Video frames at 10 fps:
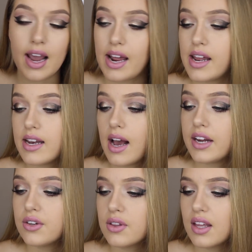And
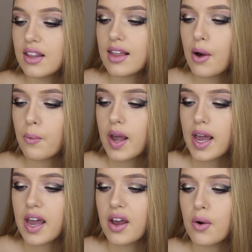I don't think that
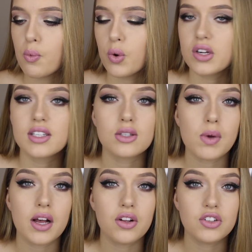way works as
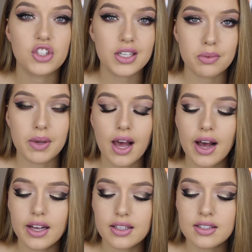well, just
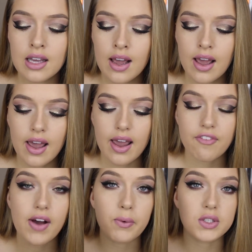because
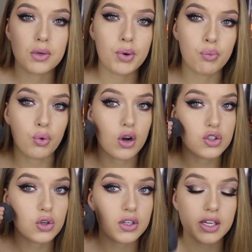if I were to put
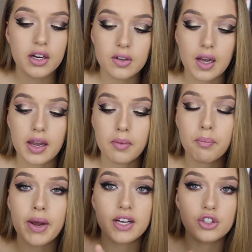bronzer in here and I
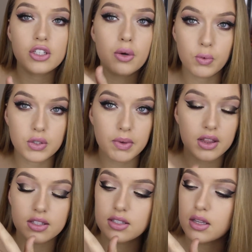pinched it, which
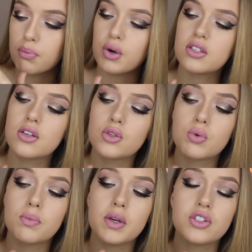means the bristles
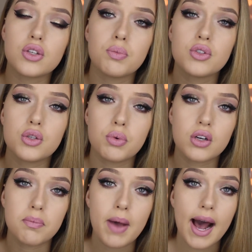would be super
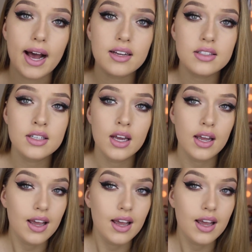compact.